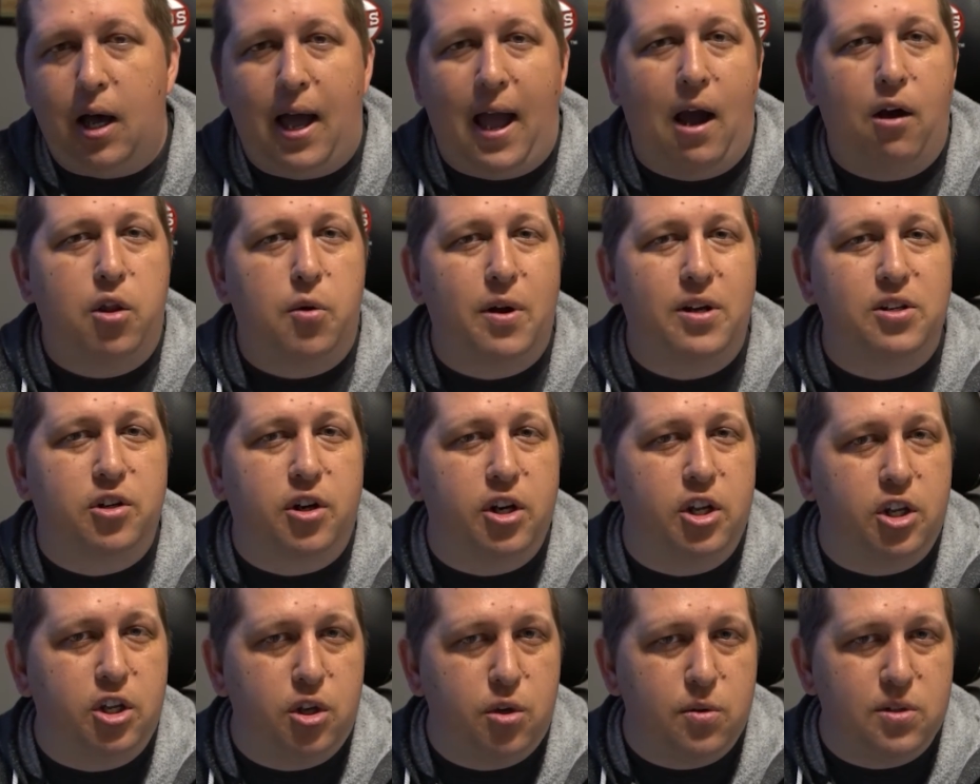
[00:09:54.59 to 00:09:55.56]
how the Reds are
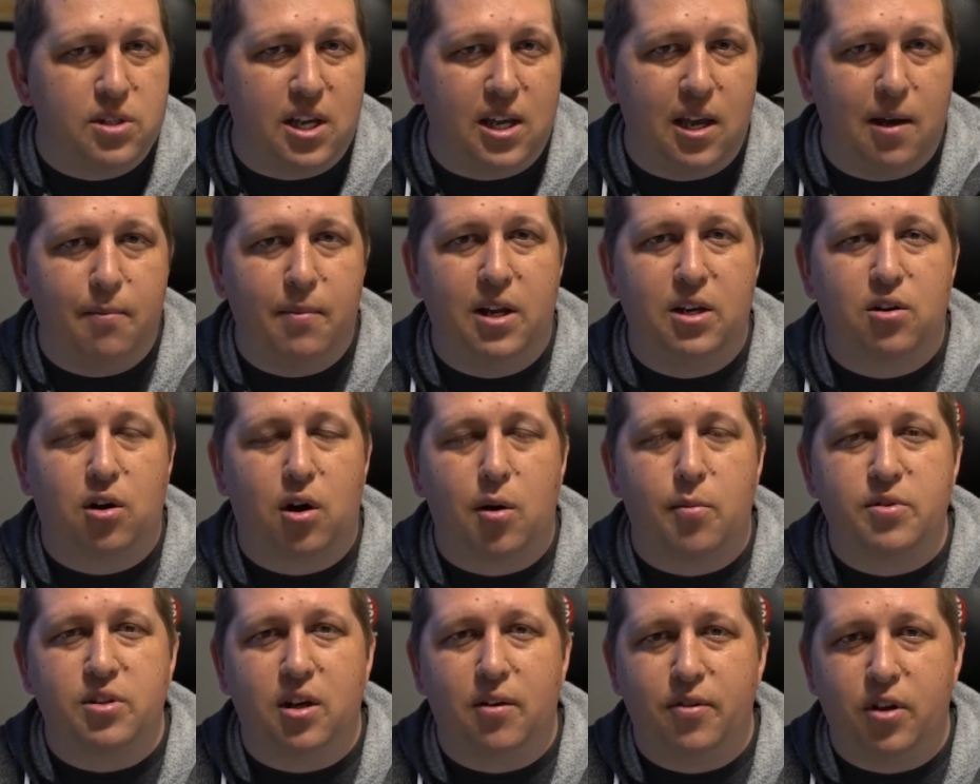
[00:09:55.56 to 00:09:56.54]
going to use him in
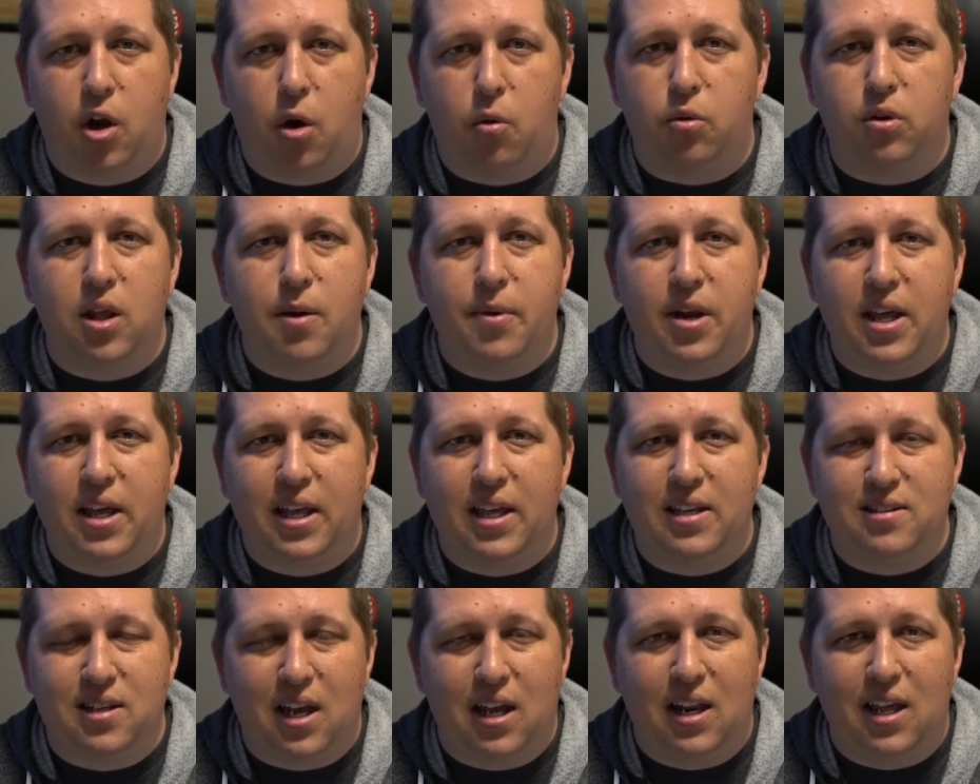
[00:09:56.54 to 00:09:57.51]
terms of limiting
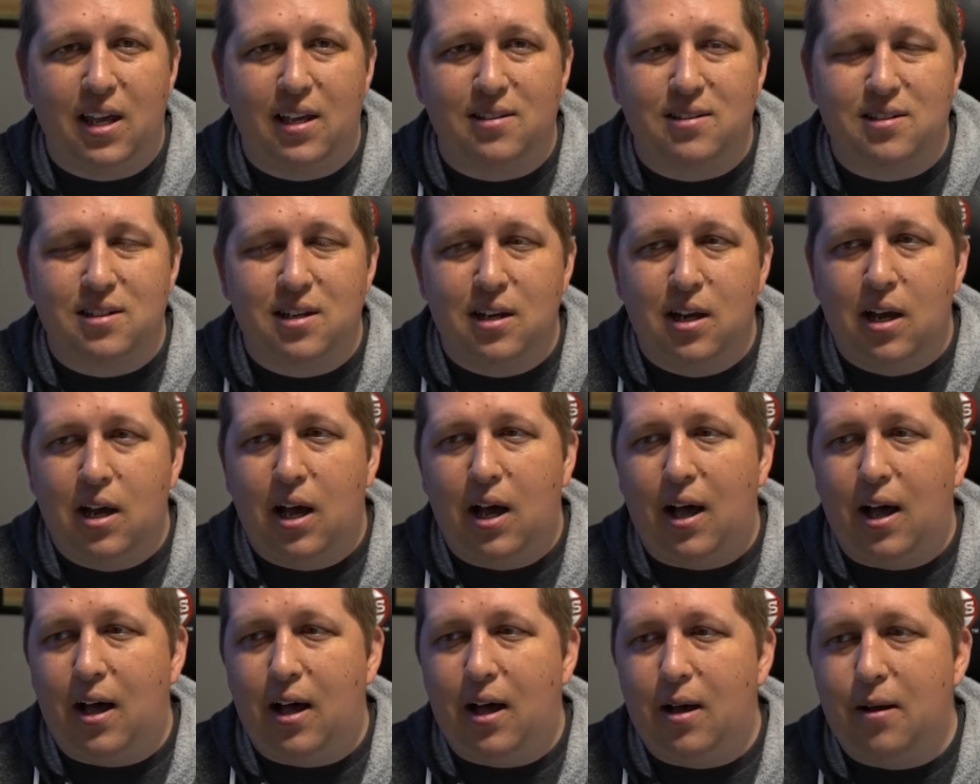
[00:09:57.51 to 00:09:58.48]
his innings,
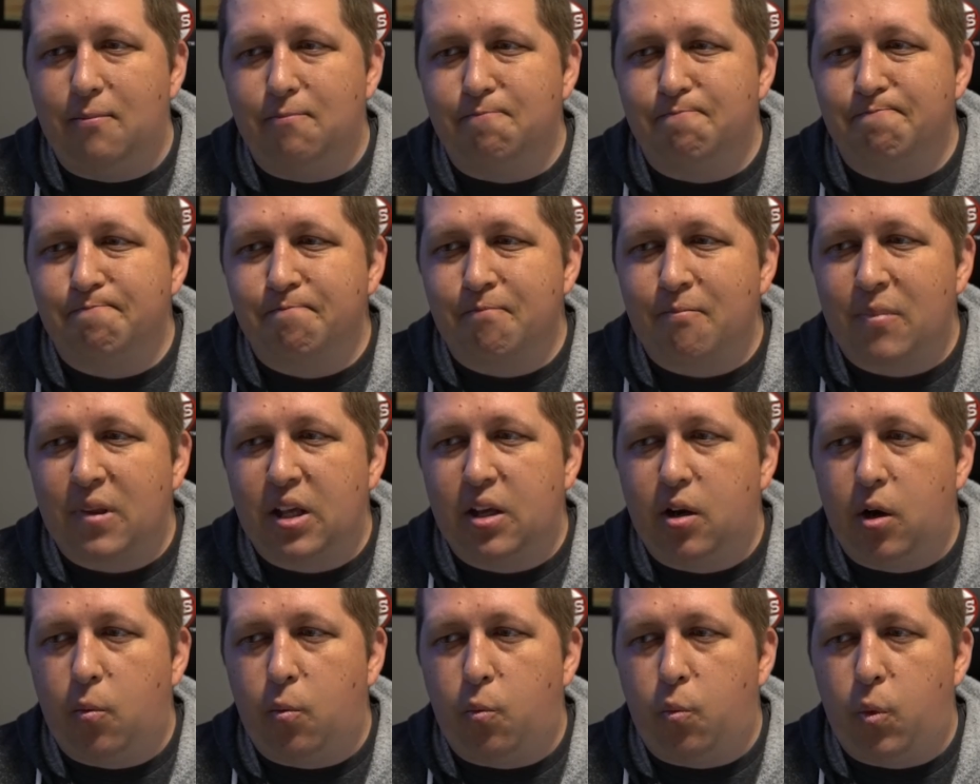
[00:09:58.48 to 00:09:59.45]

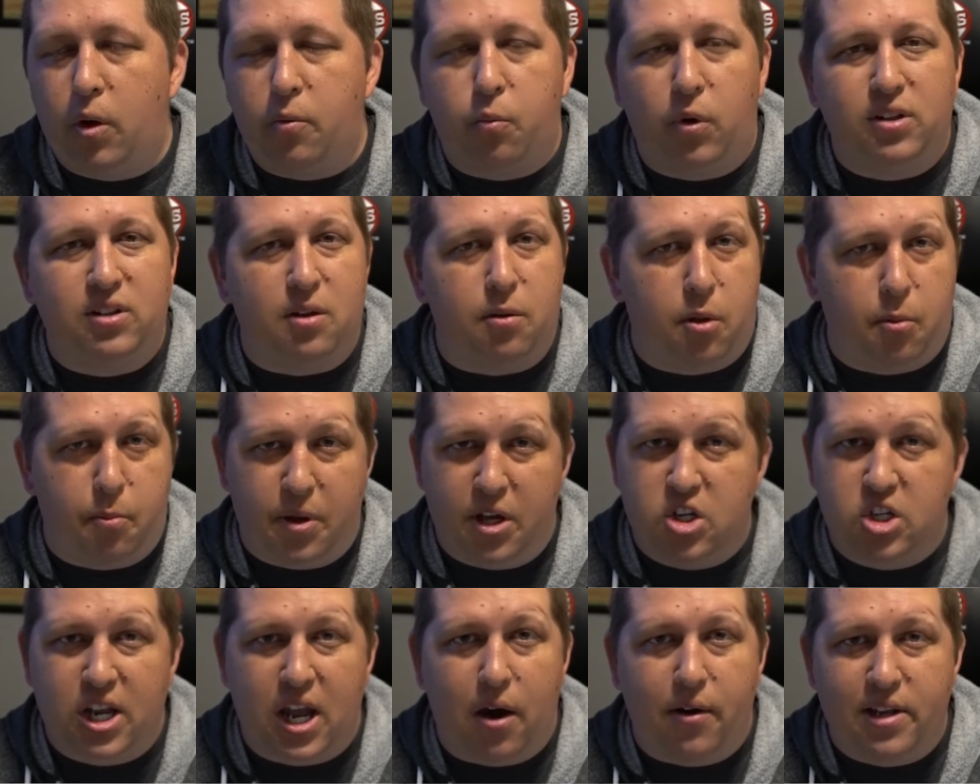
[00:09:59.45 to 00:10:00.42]
what's the
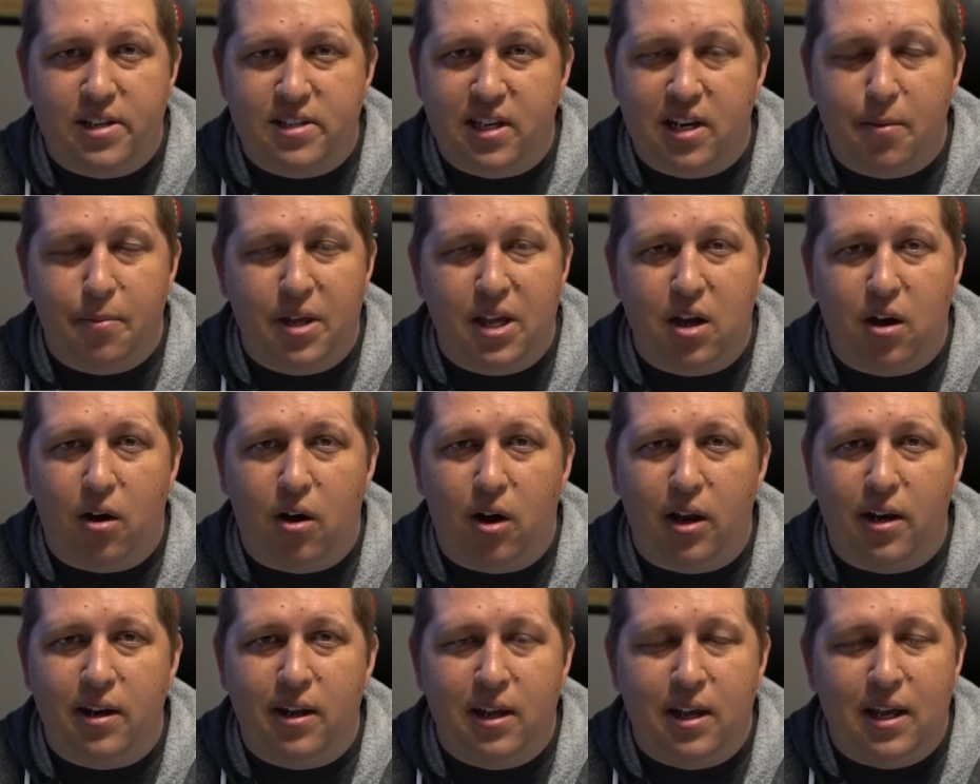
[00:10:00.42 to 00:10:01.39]
pitch count he's going to be
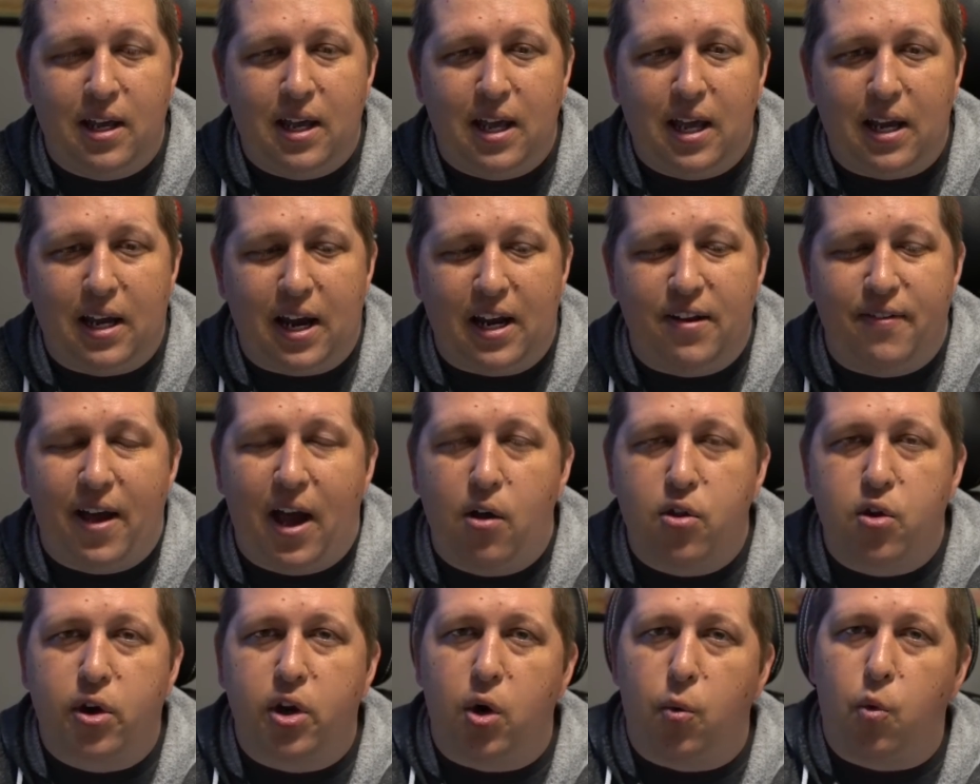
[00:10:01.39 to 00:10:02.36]
on, and kind of
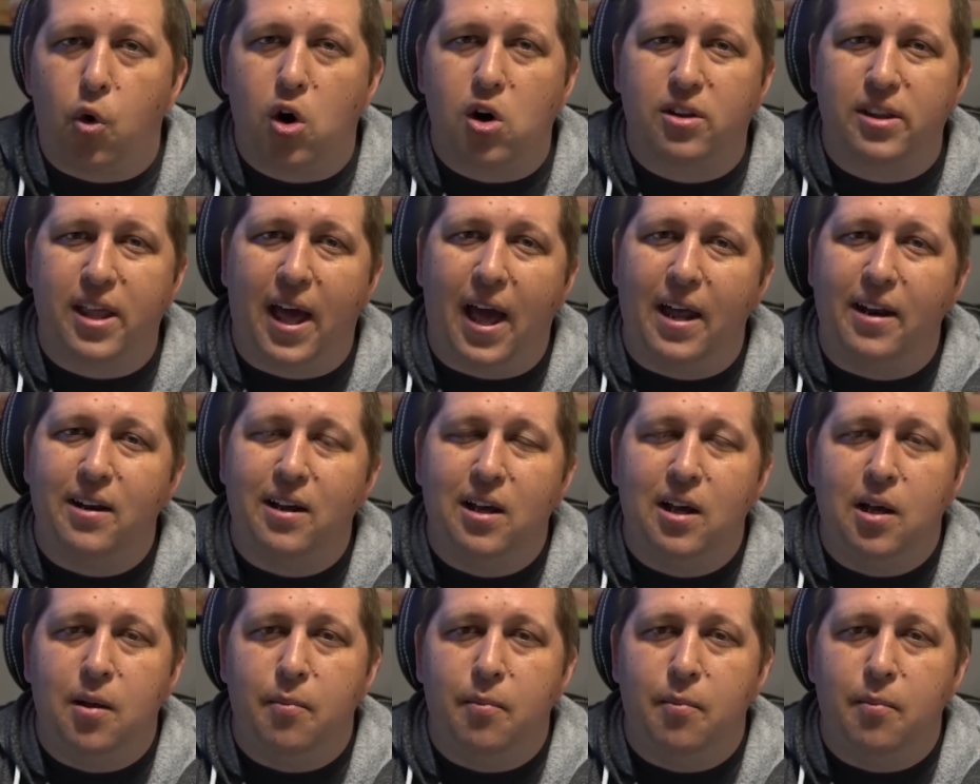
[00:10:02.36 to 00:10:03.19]
how they're going to work that,